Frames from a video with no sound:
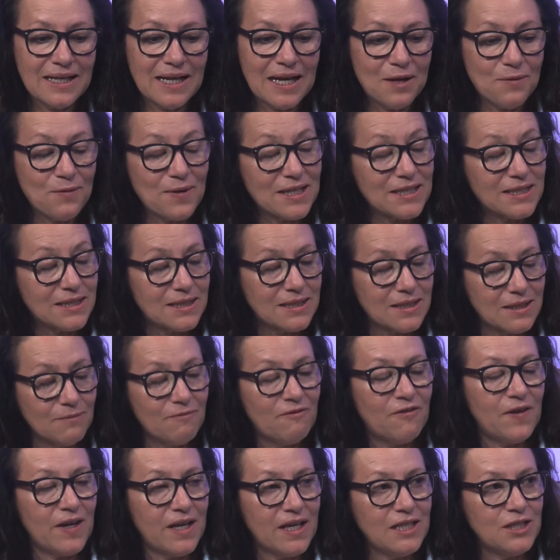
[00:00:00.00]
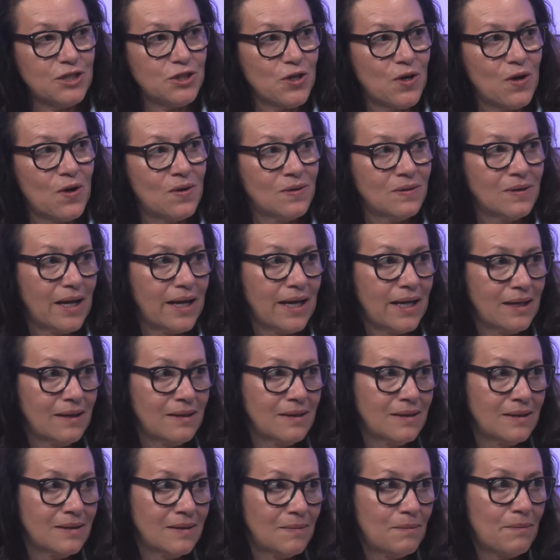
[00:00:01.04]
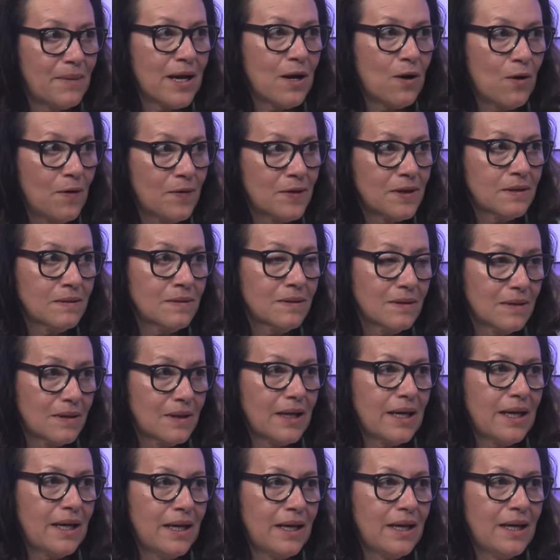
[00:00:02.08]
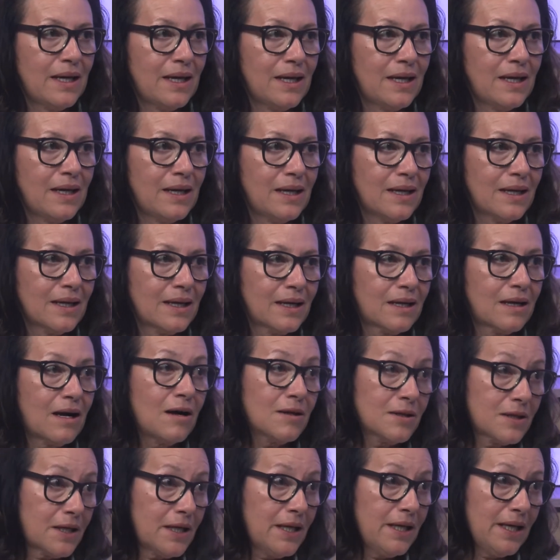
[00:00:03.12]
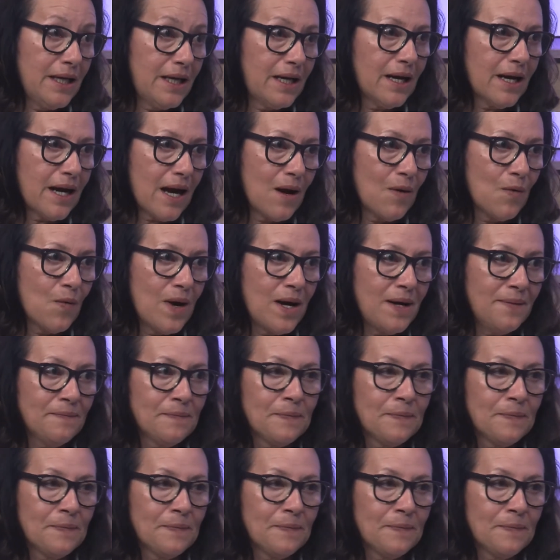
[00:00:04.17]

I was very young in my home country, Nicaragua,